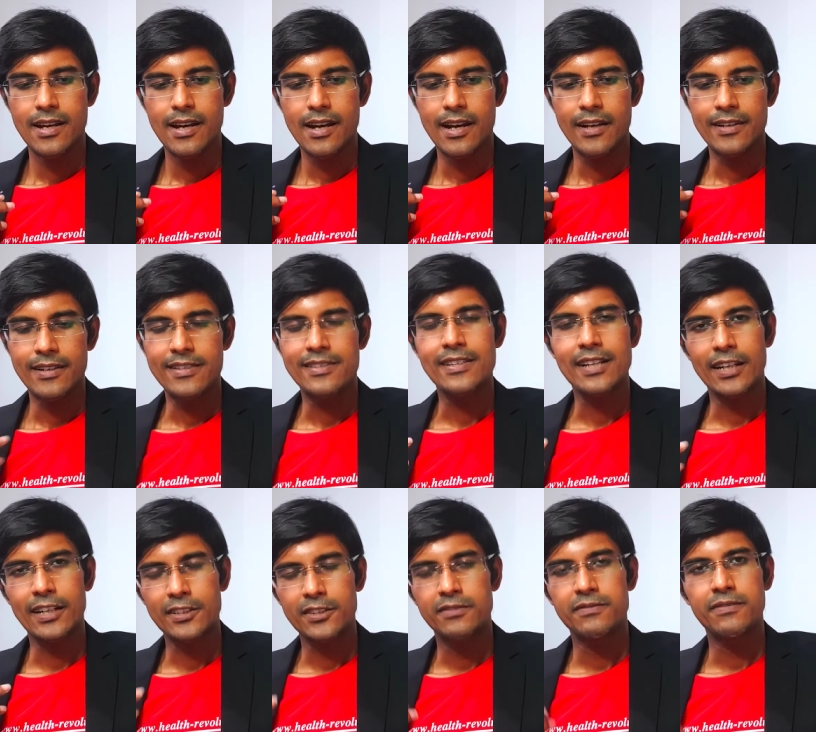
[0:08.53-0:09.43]
I
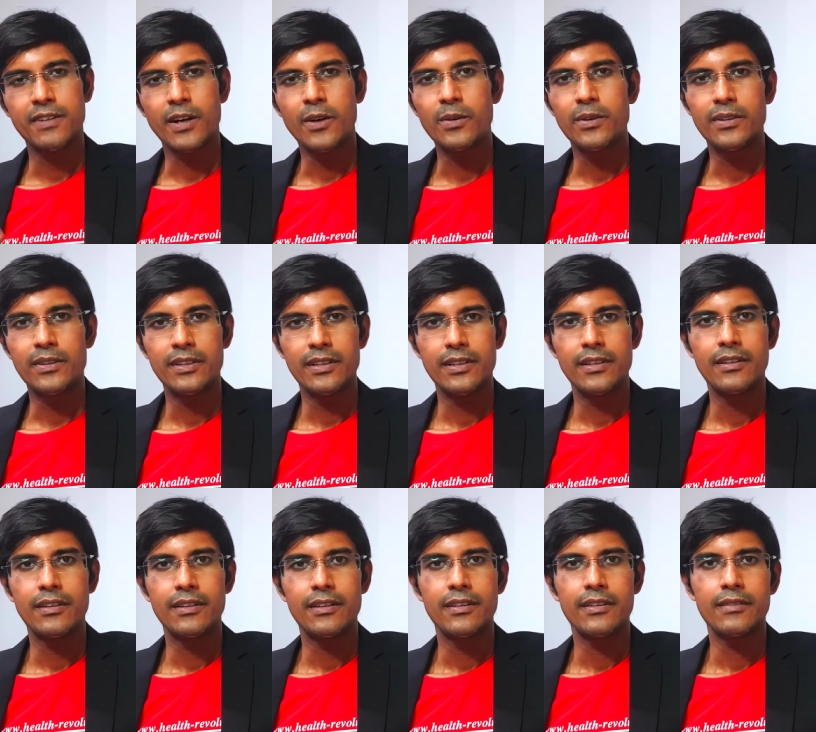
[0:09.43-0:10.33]
decided to found
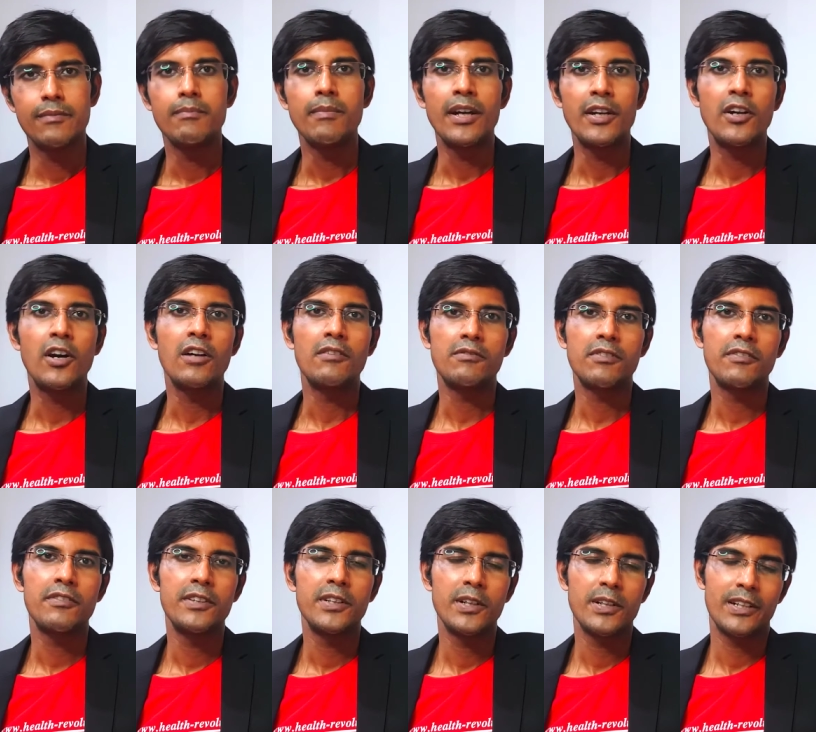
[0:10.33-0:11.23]
my
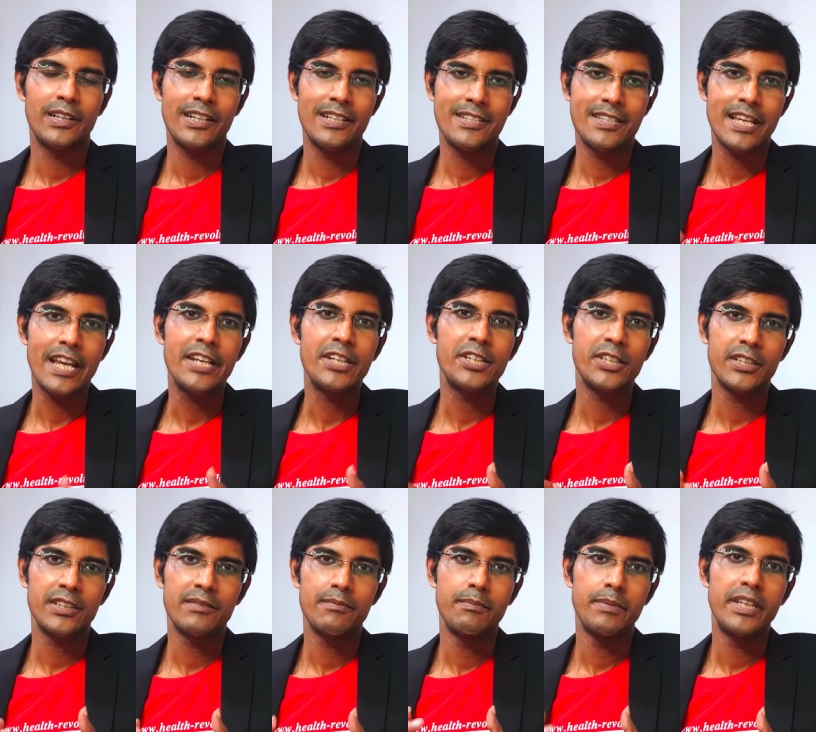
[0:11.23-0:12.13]
nonprofit
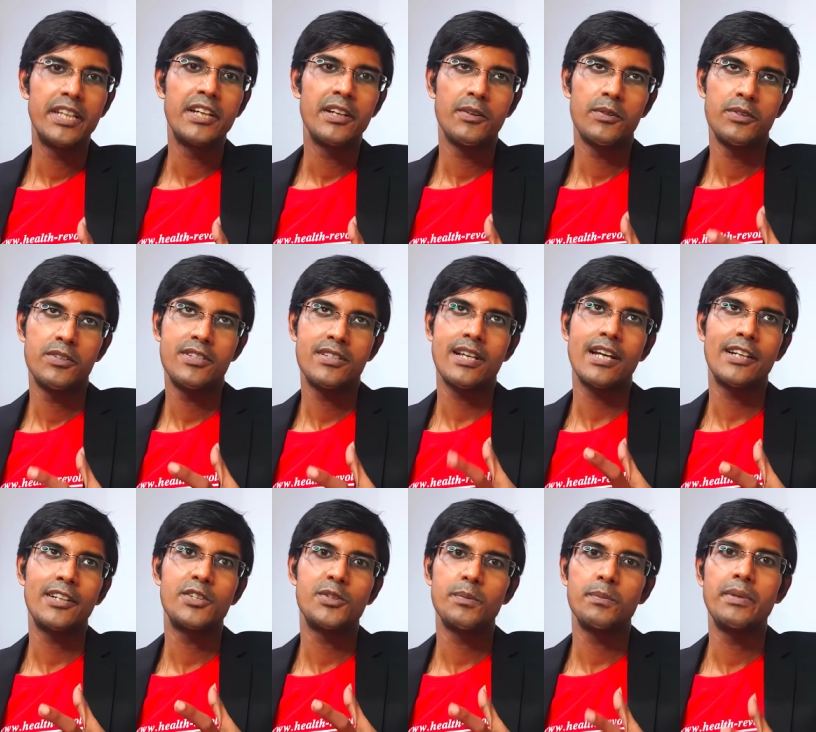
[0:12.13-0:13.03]
organization,
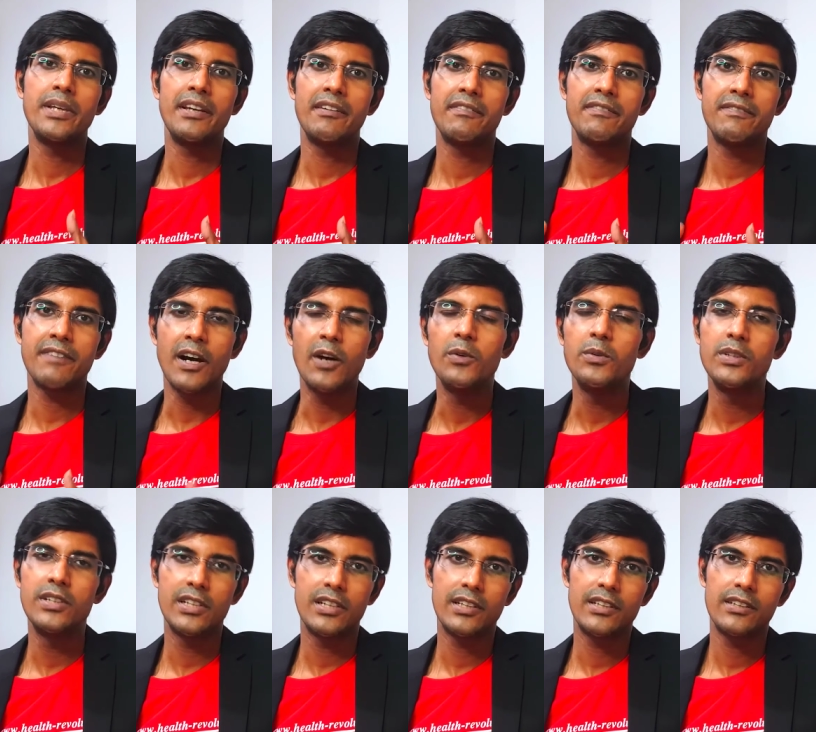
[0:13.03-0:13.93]
decided to be a
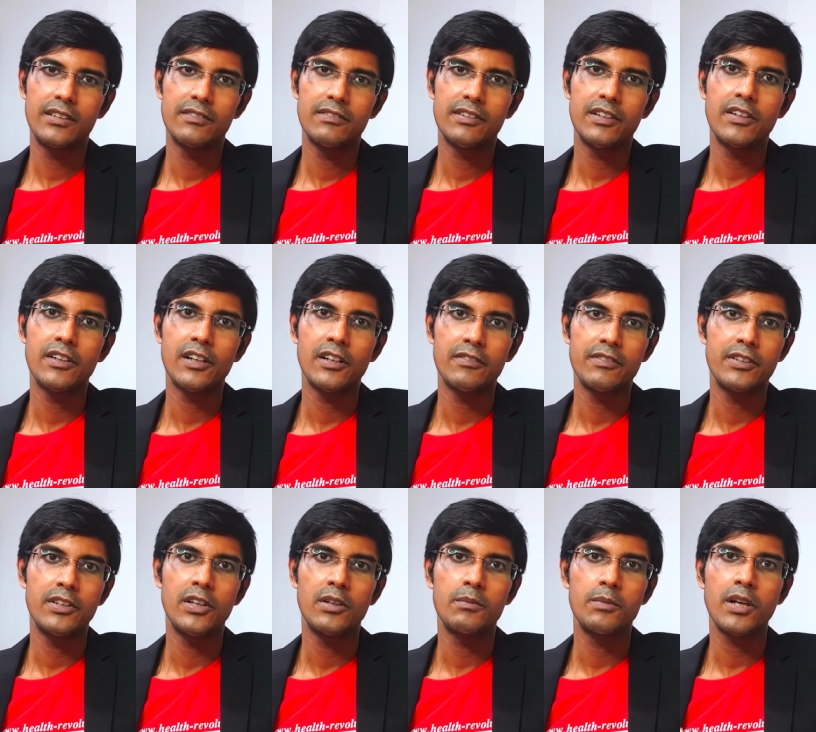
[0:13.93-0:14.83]
founder of a
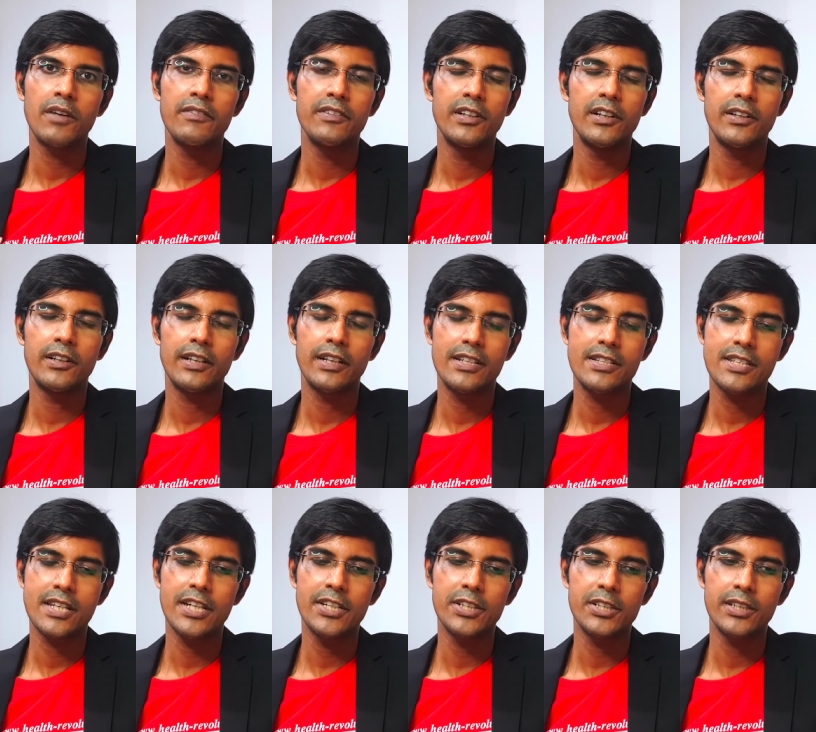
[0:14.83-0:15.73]
nonprofit
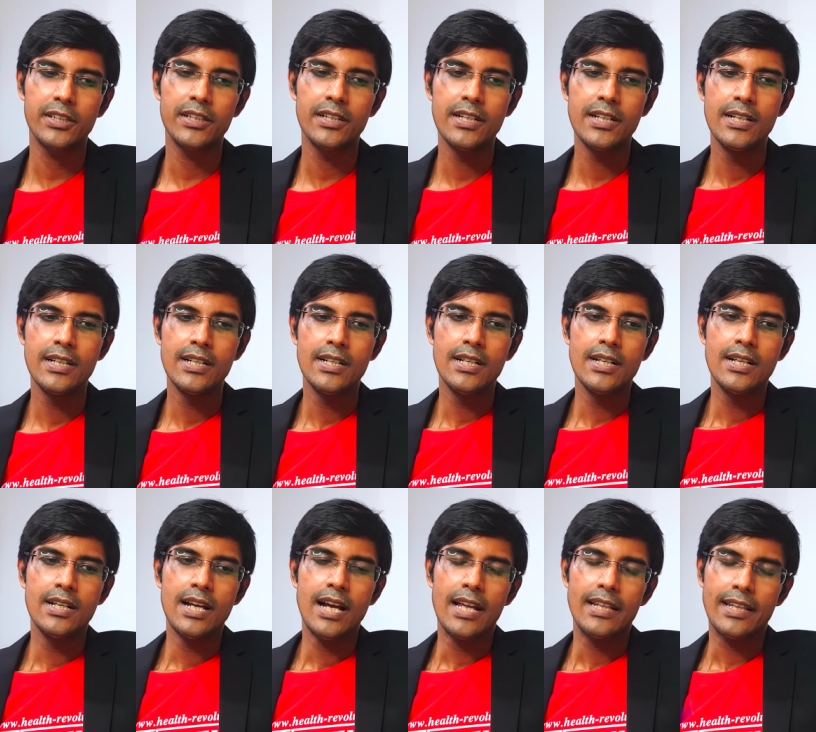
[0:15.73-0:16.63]
organization.
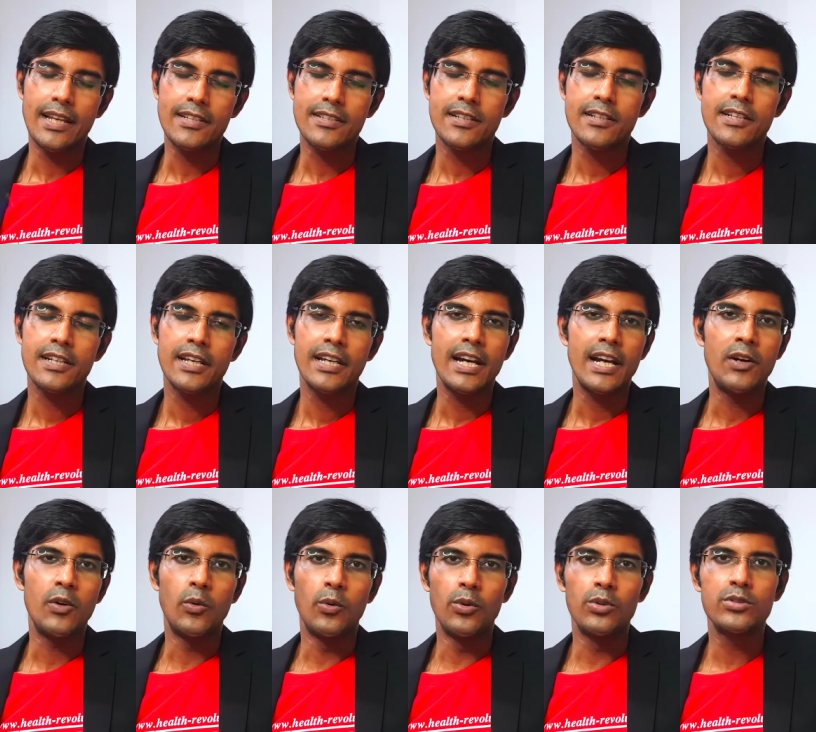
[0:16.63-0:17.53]
And that's the day
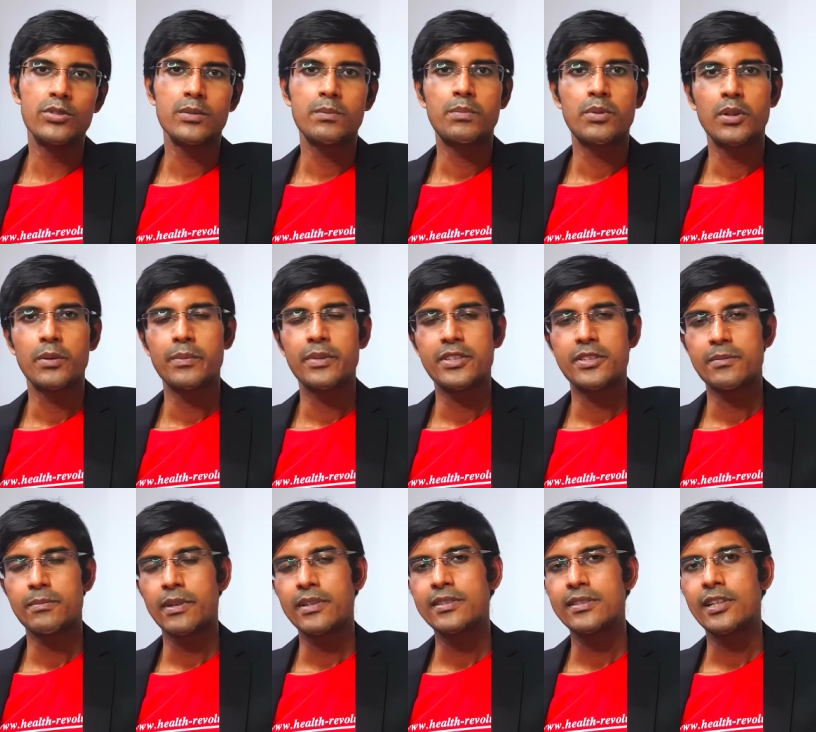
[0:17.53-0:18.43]
I also promised
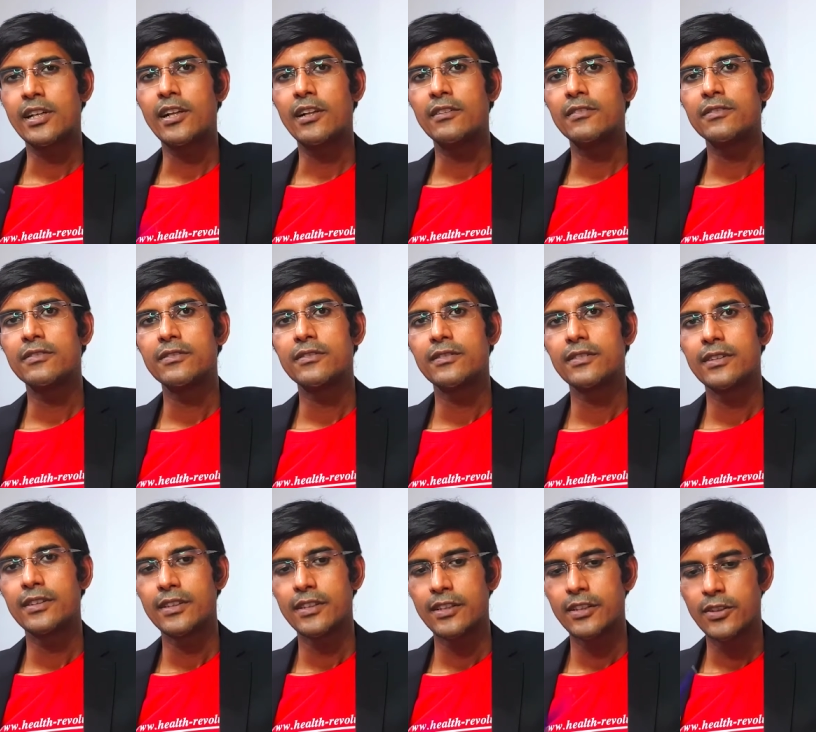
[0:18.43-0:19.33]
myself
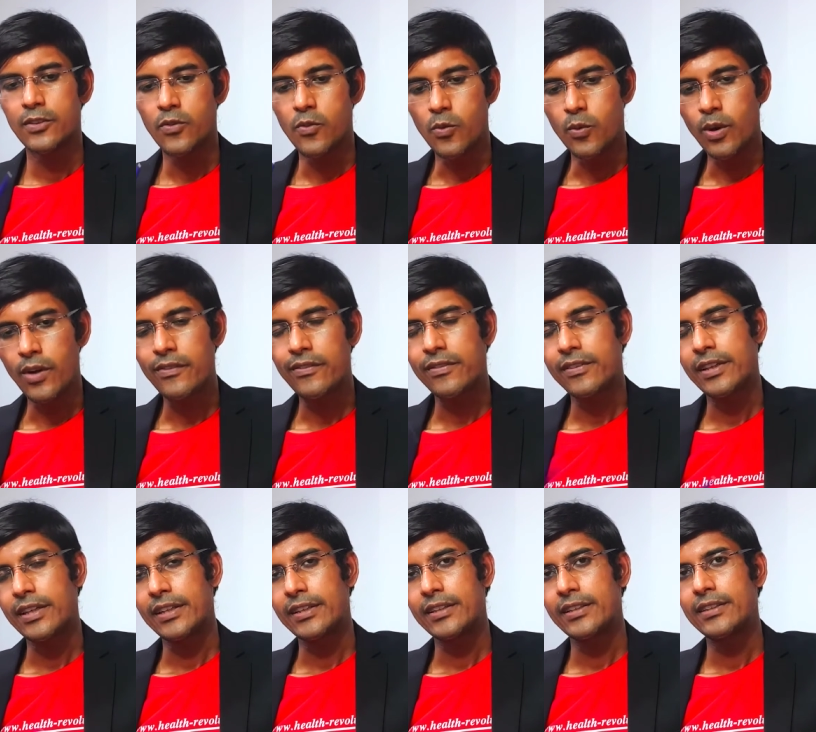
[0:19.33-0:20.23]
one
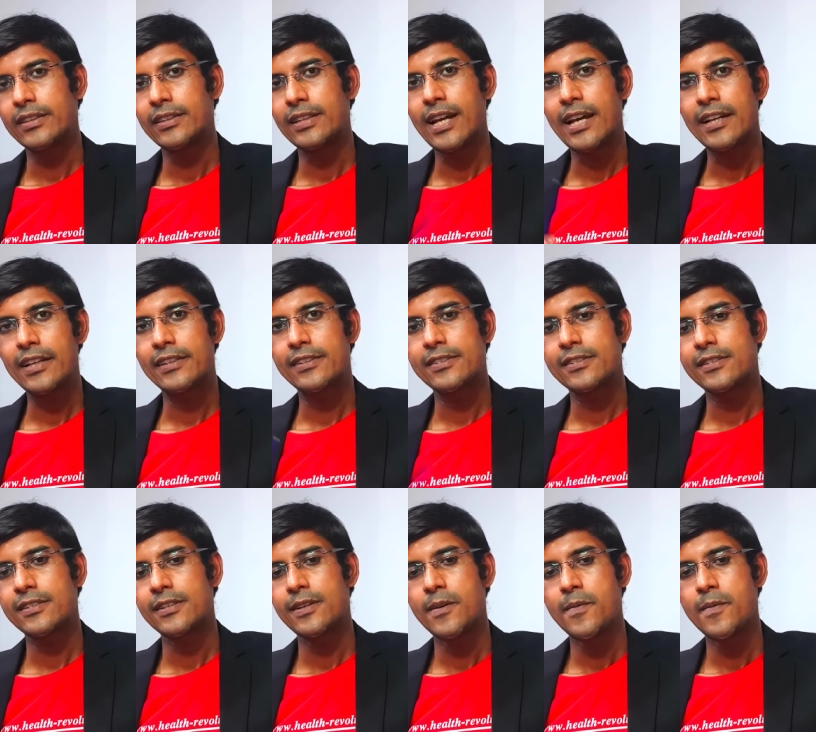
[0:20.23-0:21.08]
thing, that is,